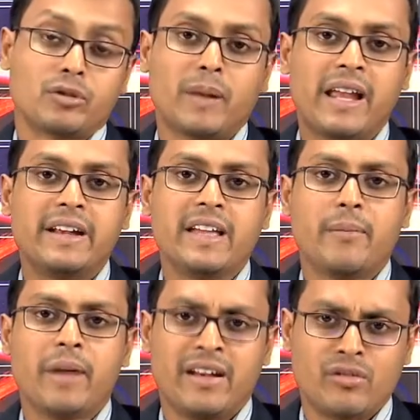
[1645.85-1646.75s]

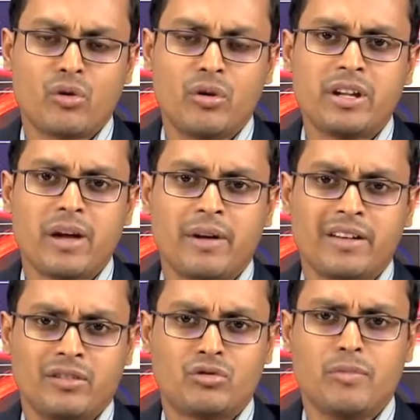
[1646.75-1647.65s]
palladium and rhodium are
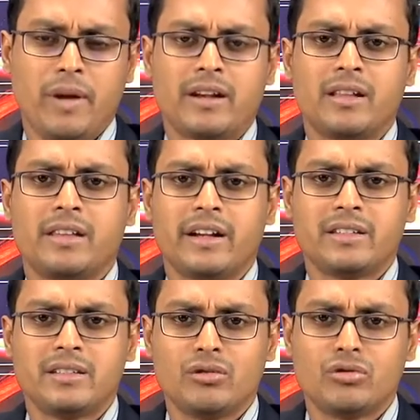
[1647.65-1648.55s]
the two metal that
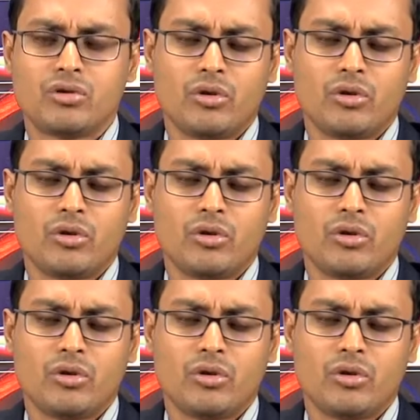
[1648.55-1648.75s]
is used.